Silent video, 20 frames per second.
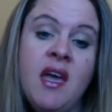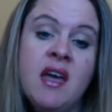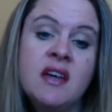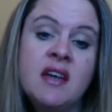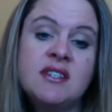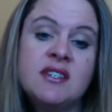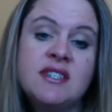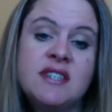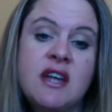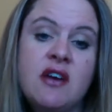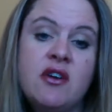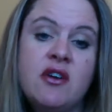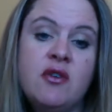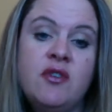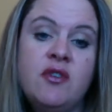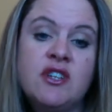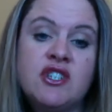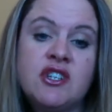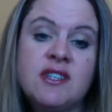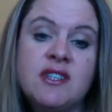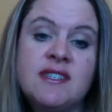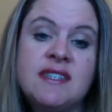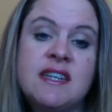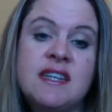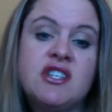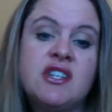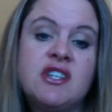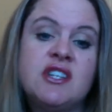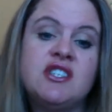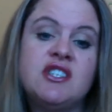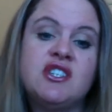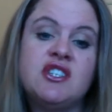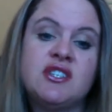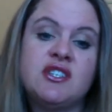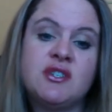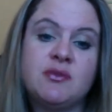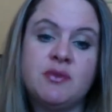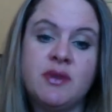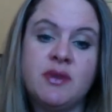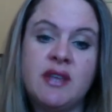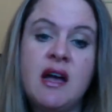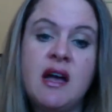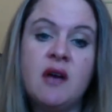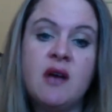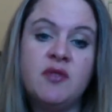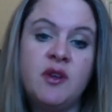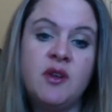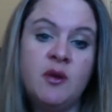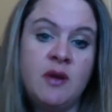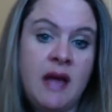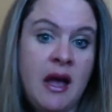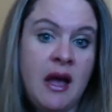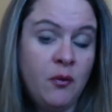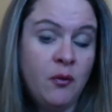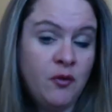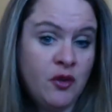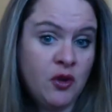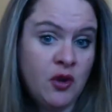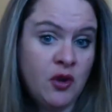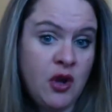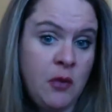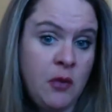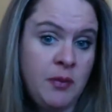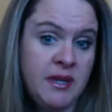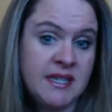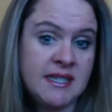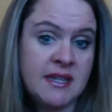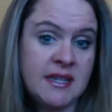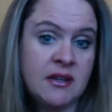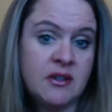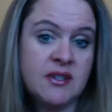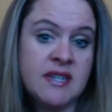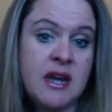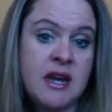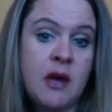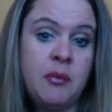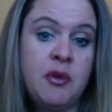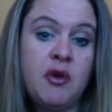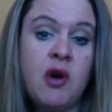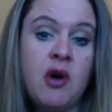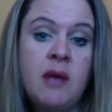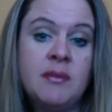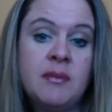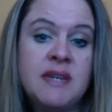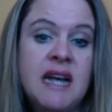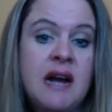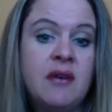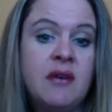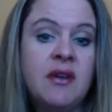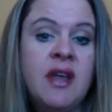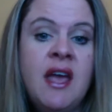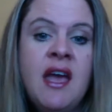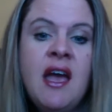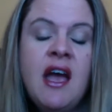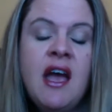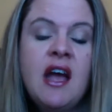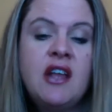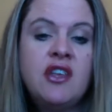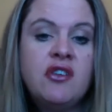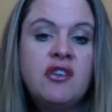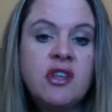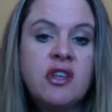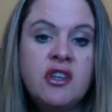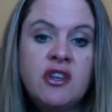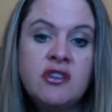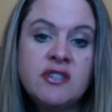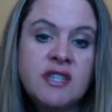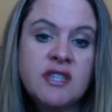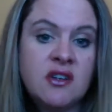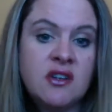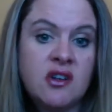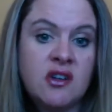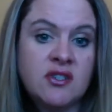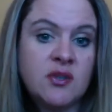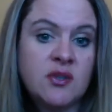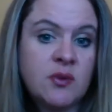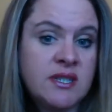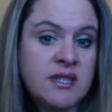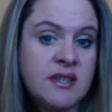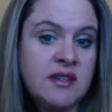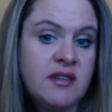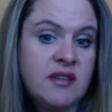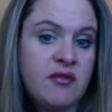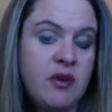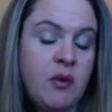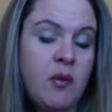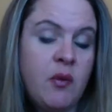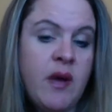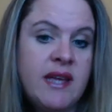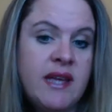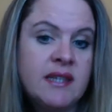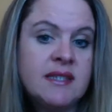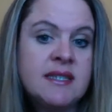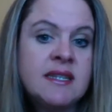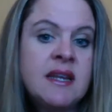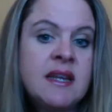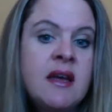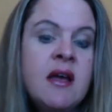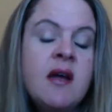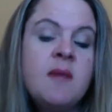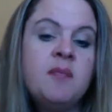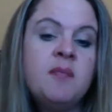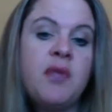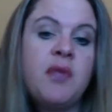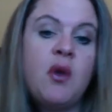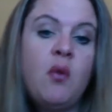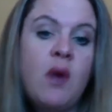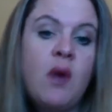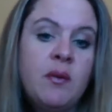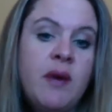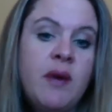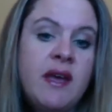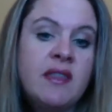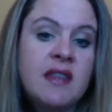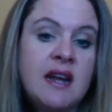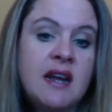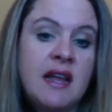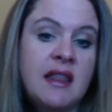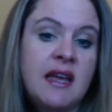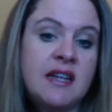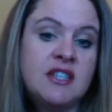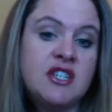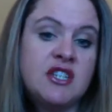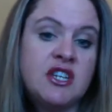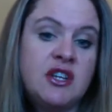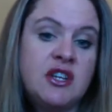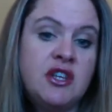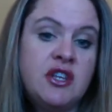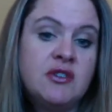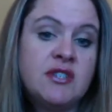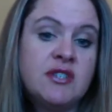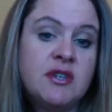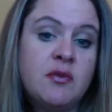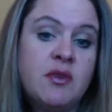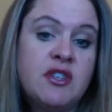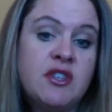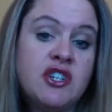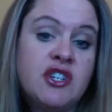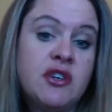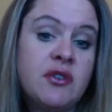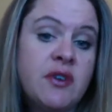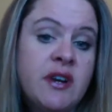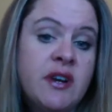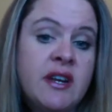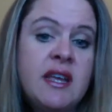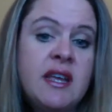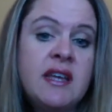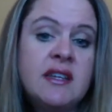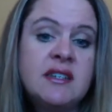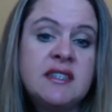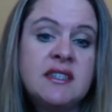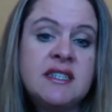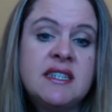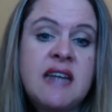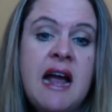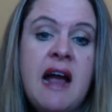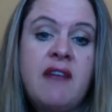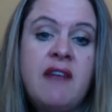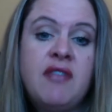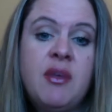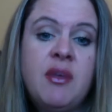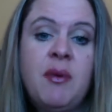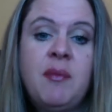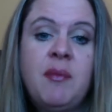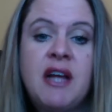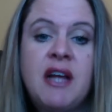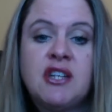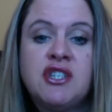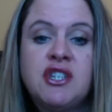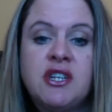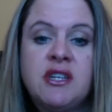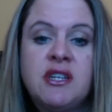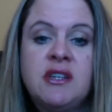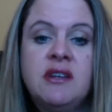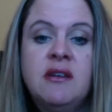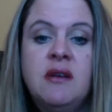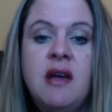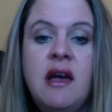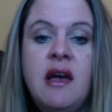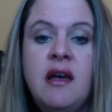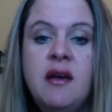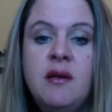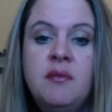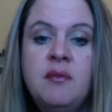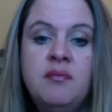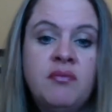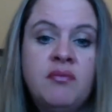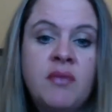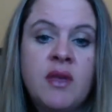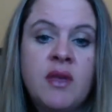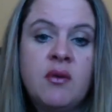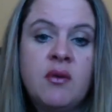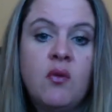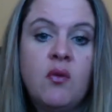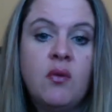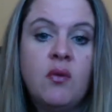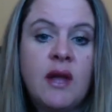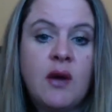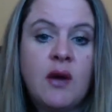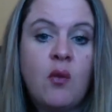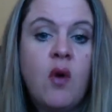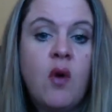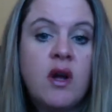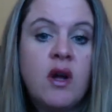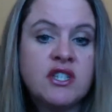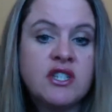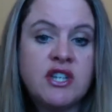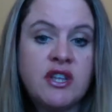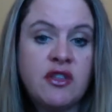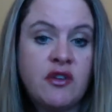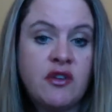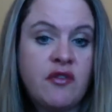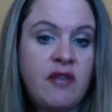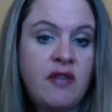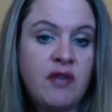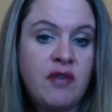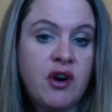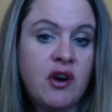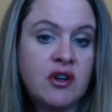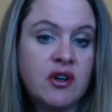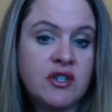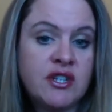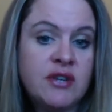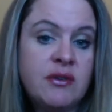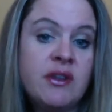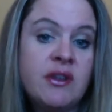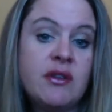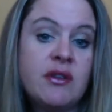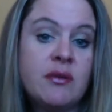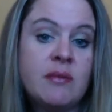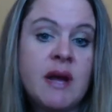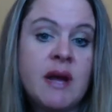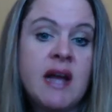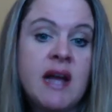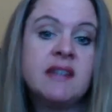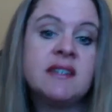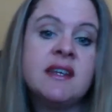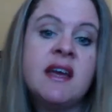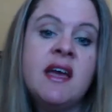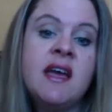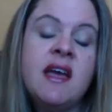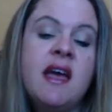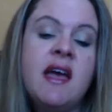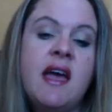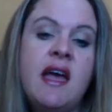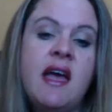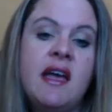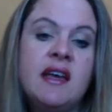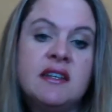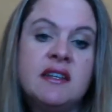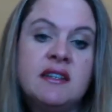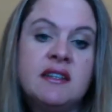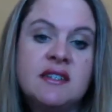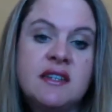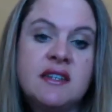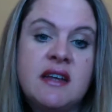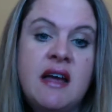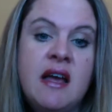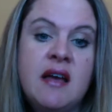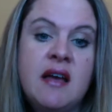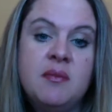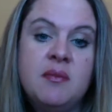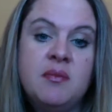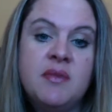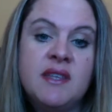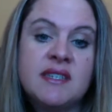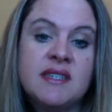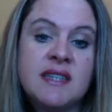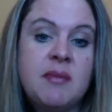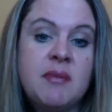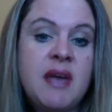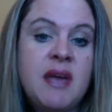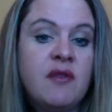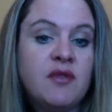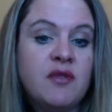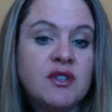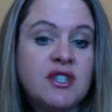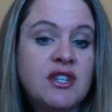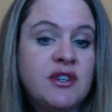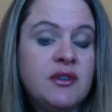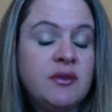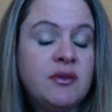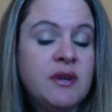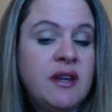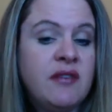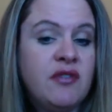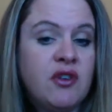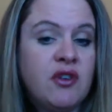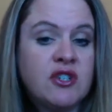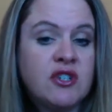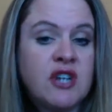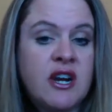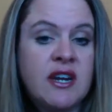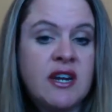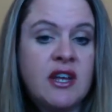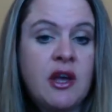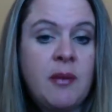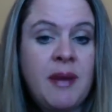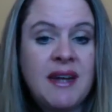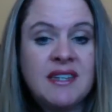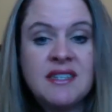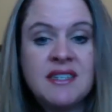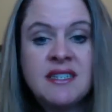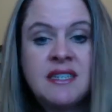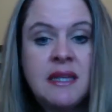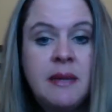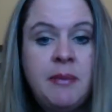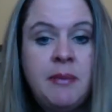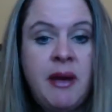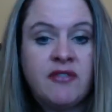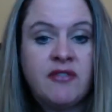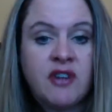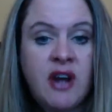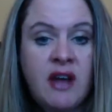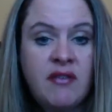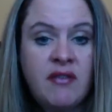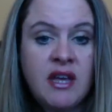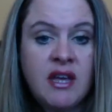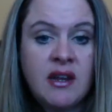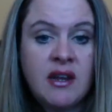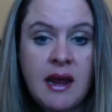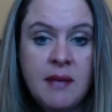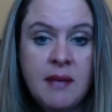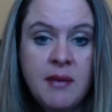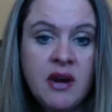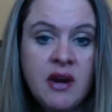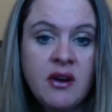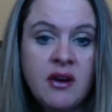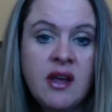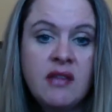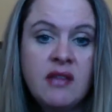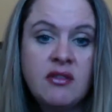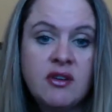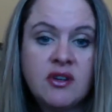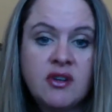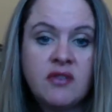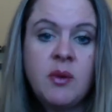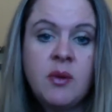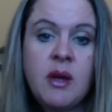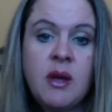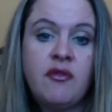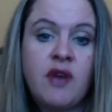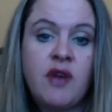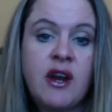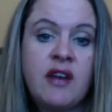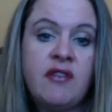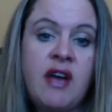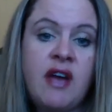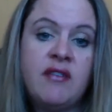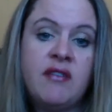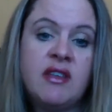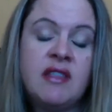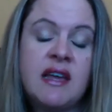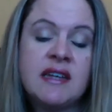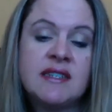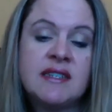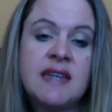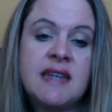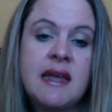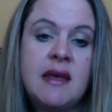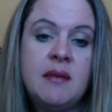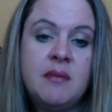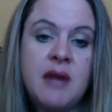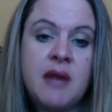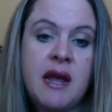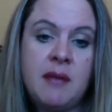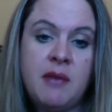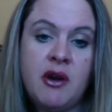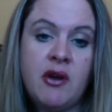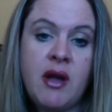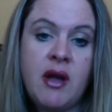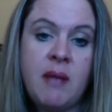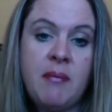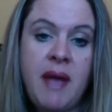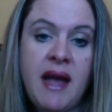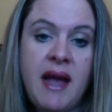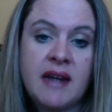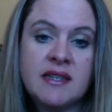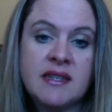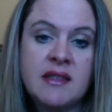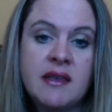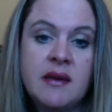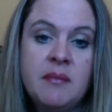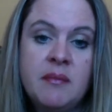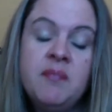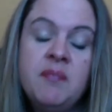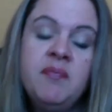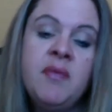So visualization is just a really helpful helpful coping skill to help you calm down. And you can use it in all sorts of different ways. One way that I like to use it with children is to have them imagine um, like watching their favorite cartoon in their mind. And um, this can be helpful too if they're trying to go back to sleep after having a nightmare and they're afraid of having that same nightmare come back to them.